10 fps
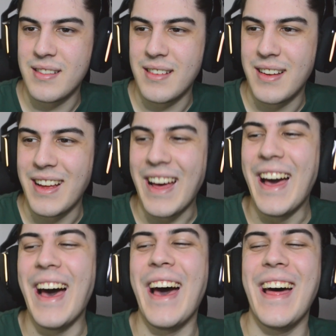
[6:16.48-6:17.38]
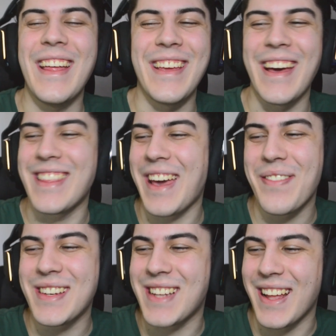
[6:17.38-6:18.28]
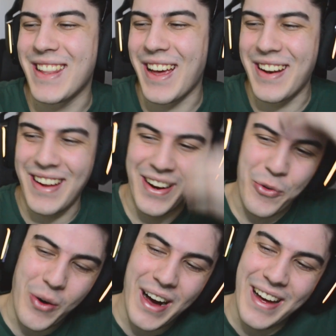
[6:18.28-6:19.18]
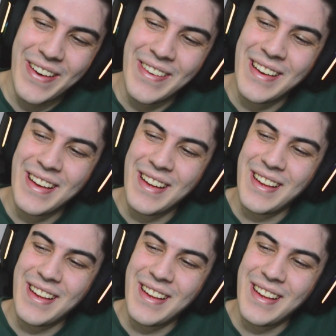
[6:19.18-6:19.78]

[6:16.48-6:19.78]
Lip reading: Yeah, they haven't done that in a while.